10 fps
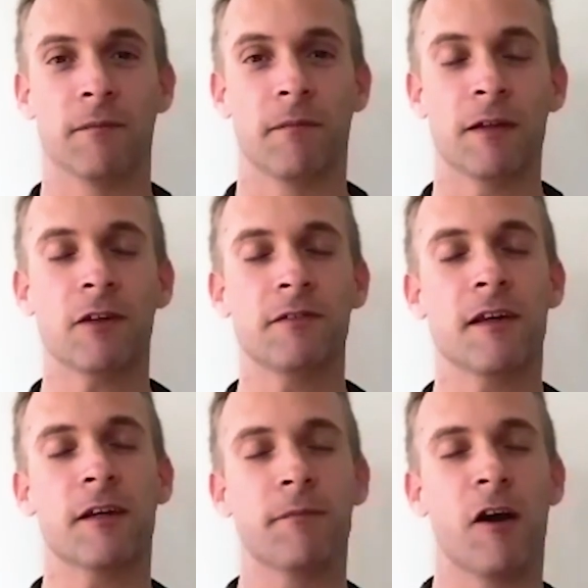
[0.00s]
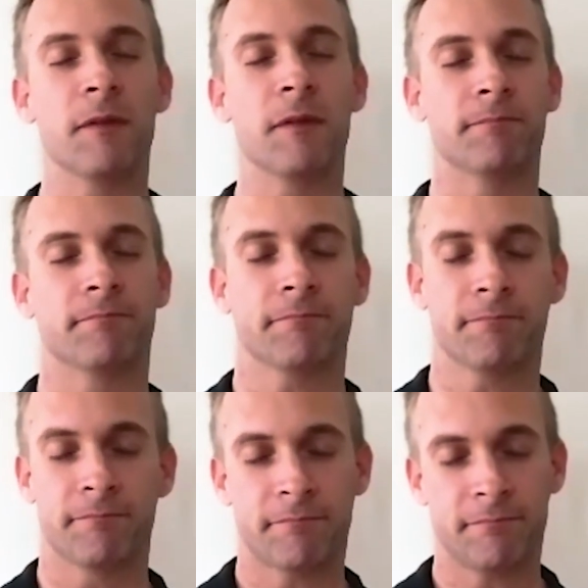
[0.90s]
all take a moment,
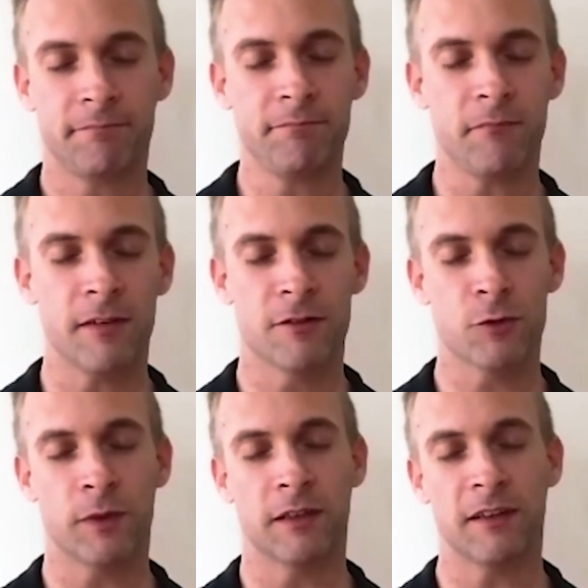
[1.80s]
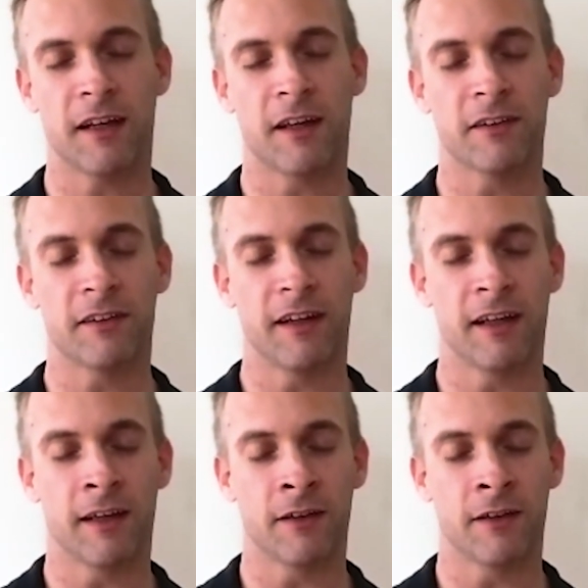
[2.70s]
since we're here together, and